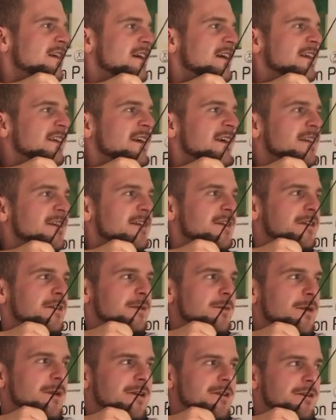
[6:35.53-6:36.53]
and then you
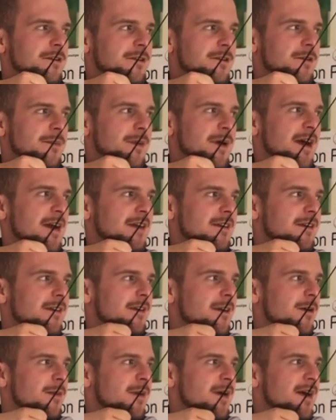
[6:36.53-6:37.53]
squeeze with your back to
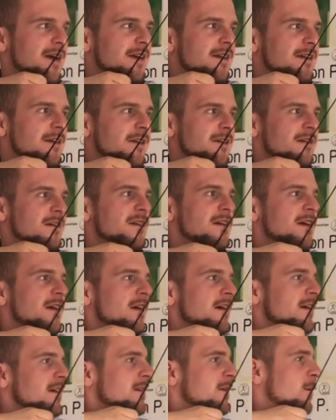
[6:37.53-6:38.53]
go behind you,
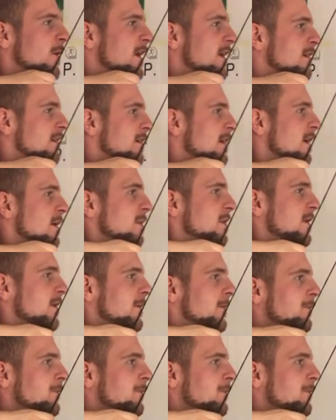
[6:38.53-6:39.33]
and you end up